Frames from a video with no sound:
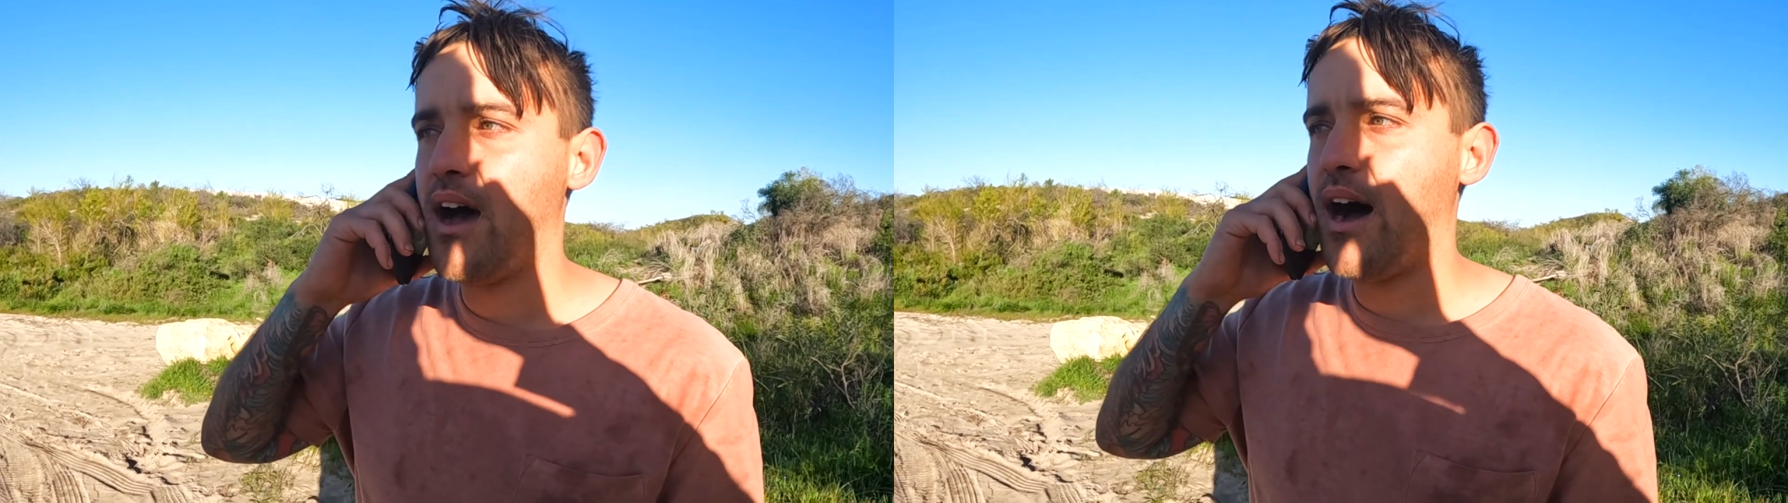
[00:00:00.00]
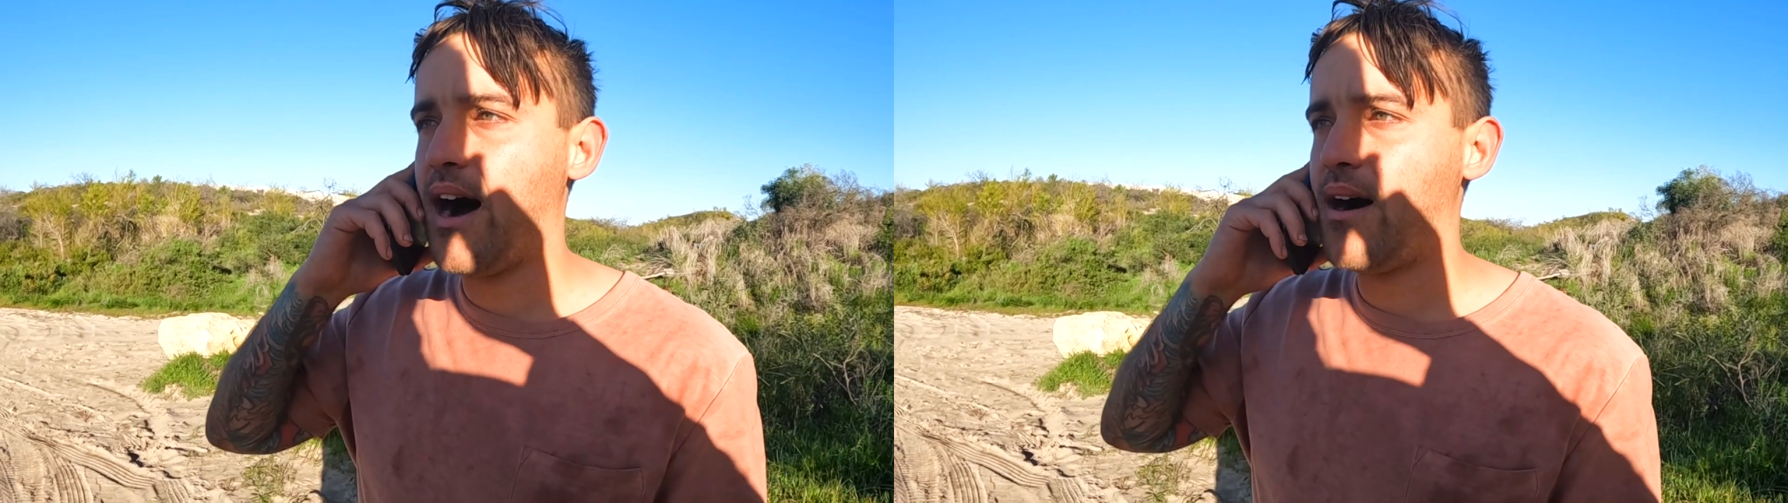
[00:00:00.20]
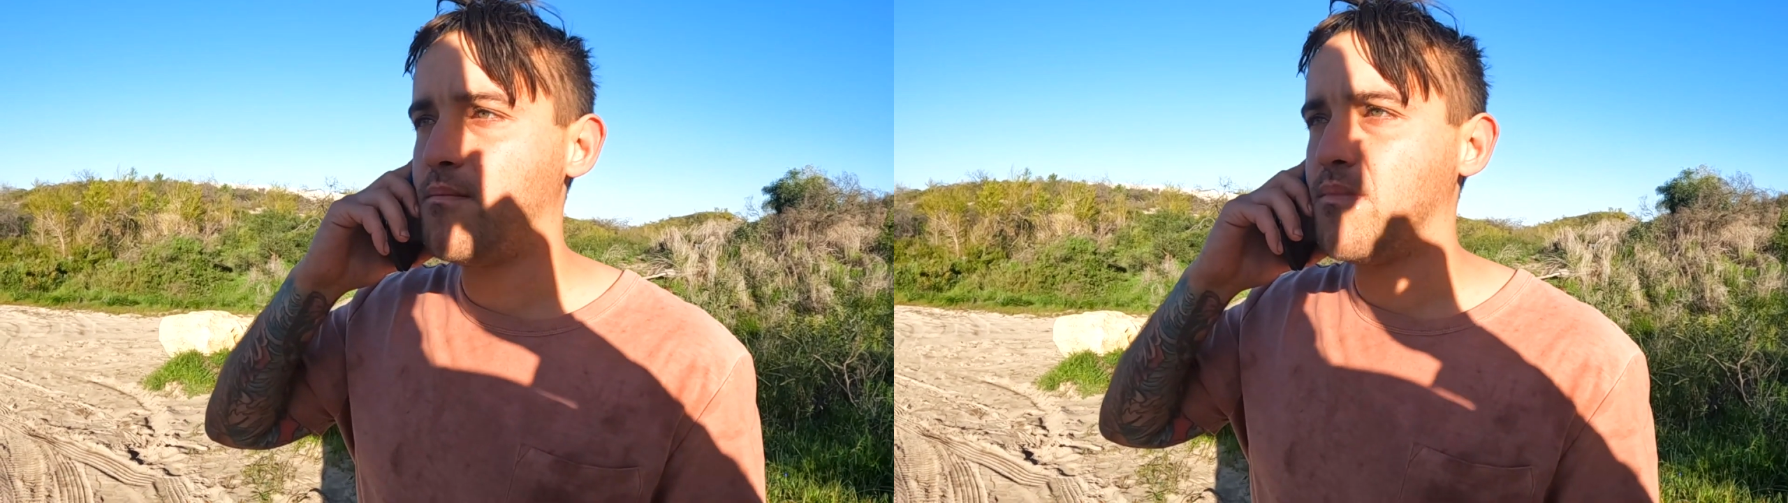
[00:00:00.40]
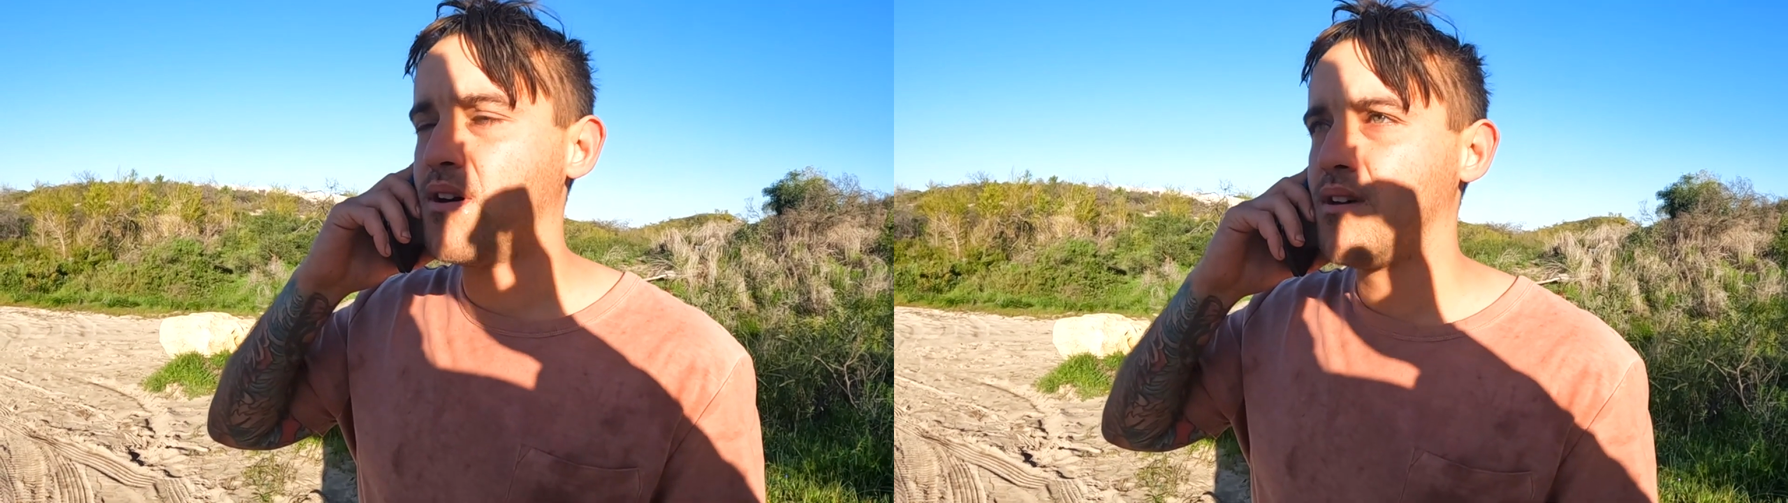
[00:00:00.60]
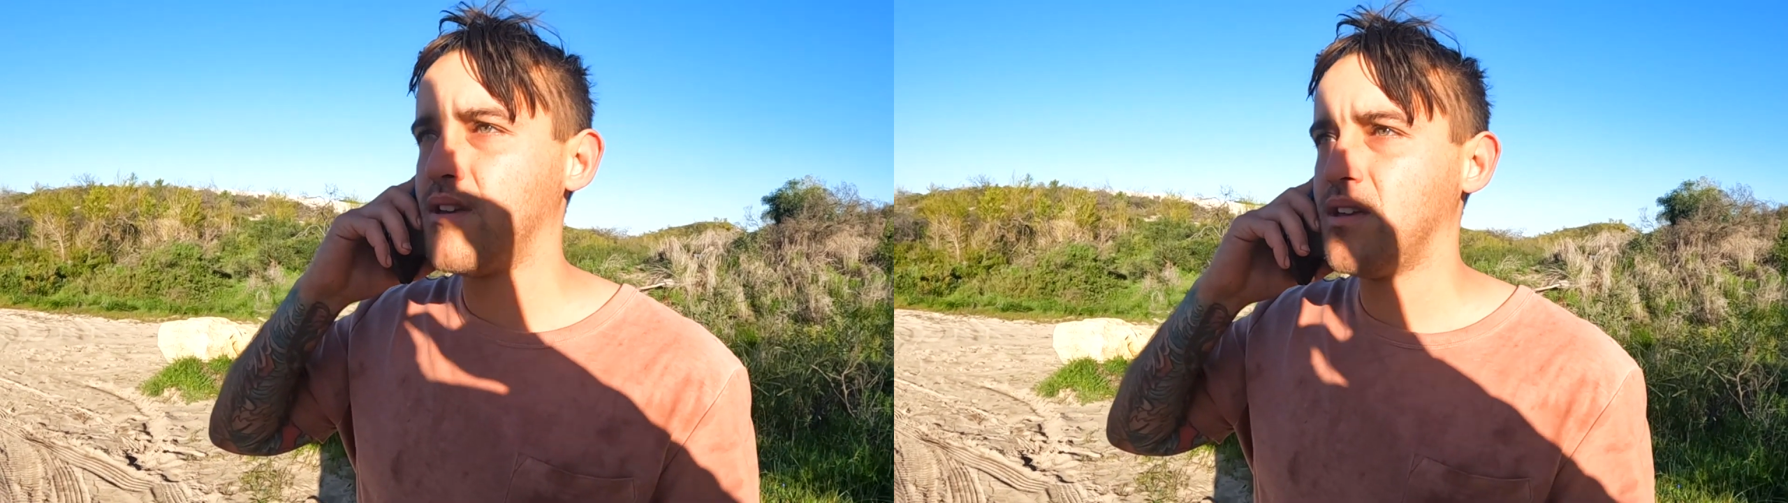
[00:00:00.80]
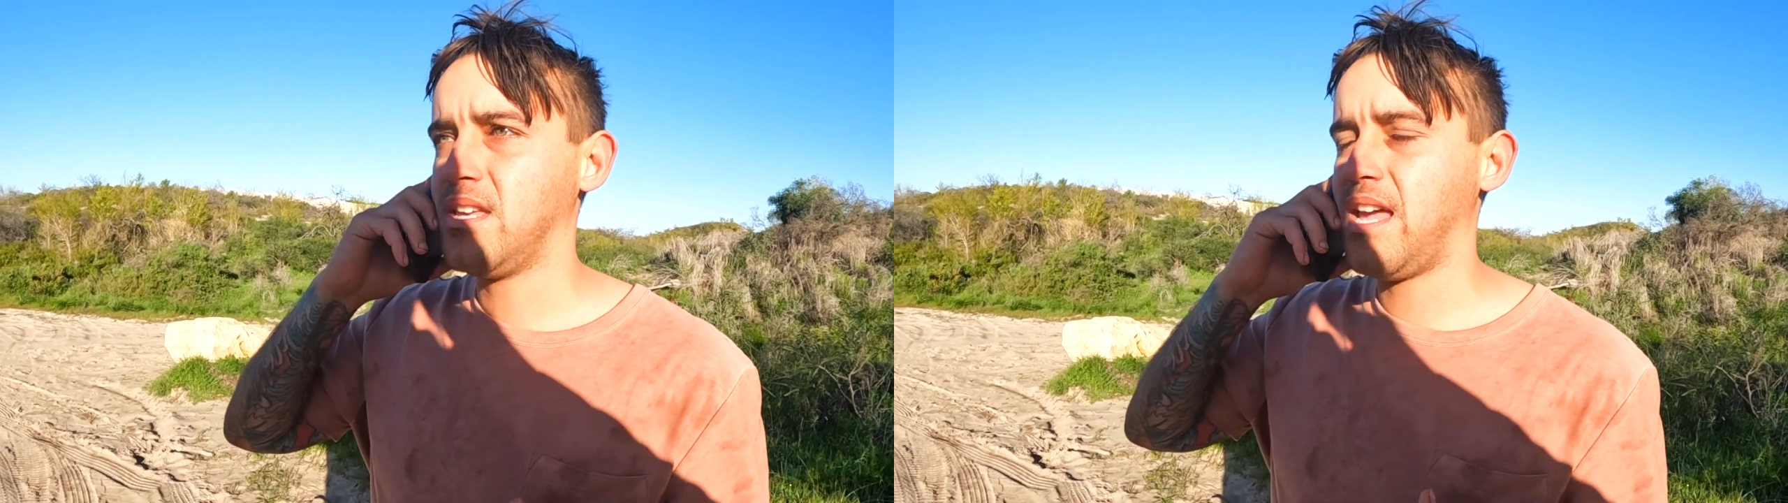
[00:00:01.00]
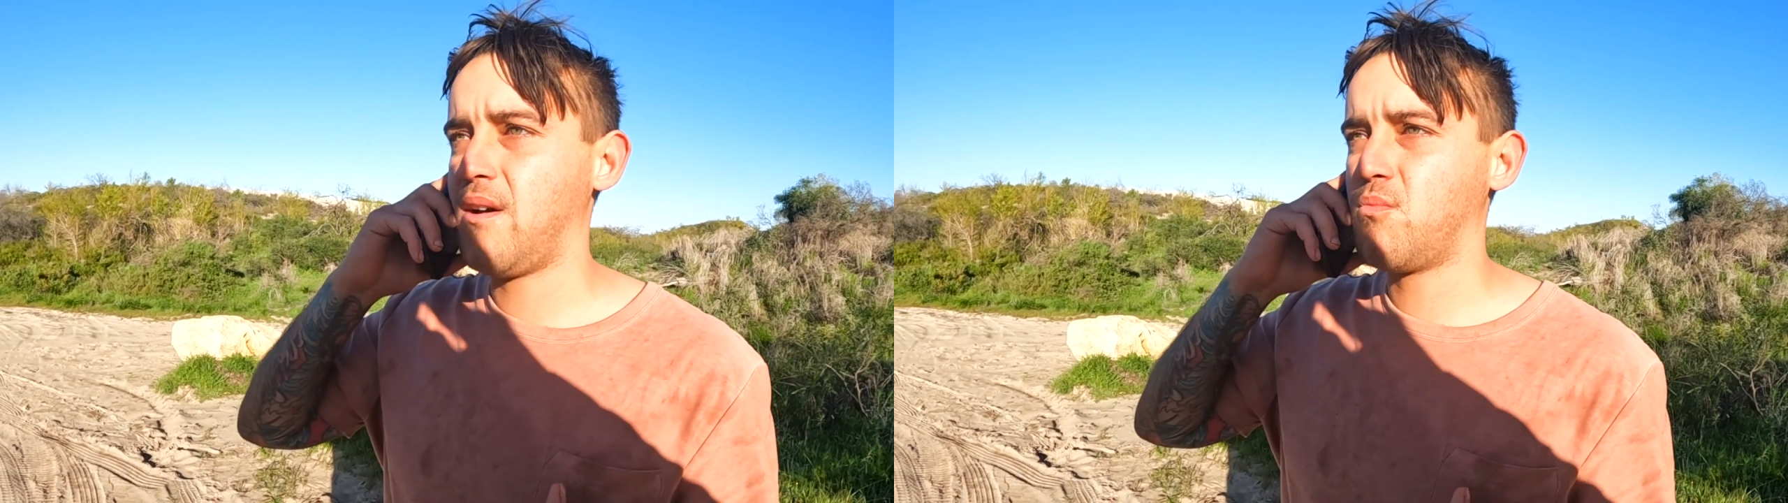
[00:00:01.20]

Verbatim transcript: Um, yeah,